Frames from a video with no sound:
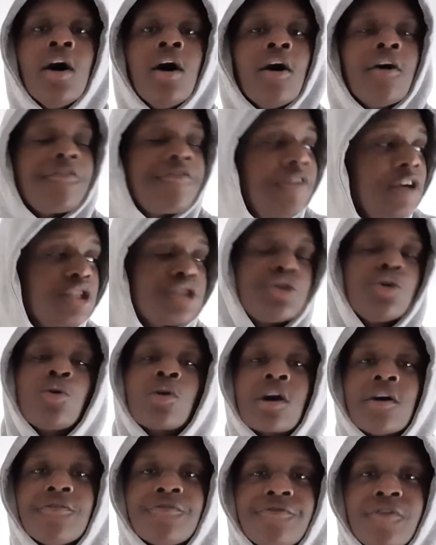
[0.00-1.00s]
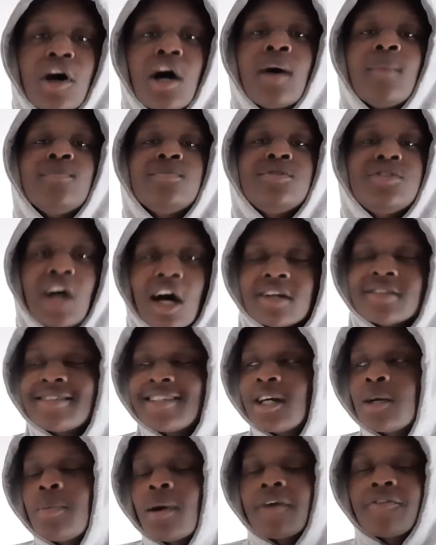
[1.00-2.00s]
Official confirmed. Done
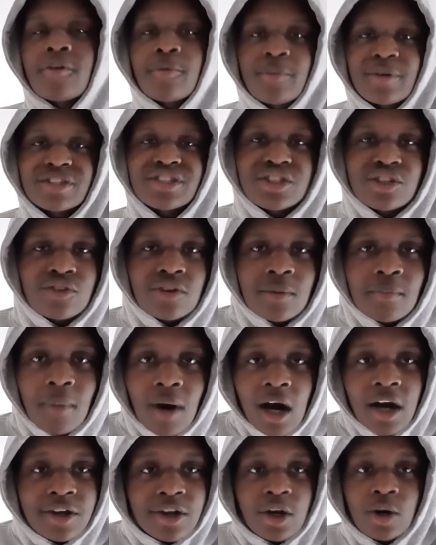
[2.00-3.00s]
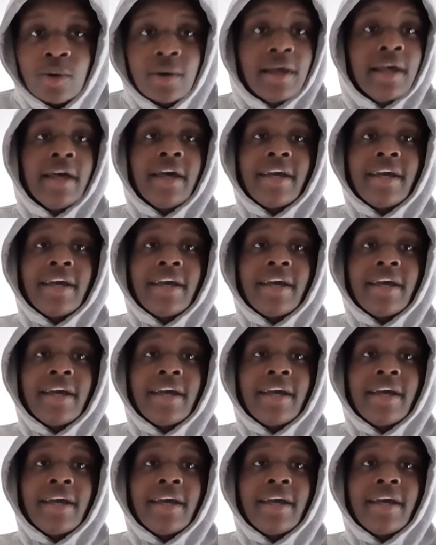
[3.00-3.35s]
deal by Fabrizio Romano.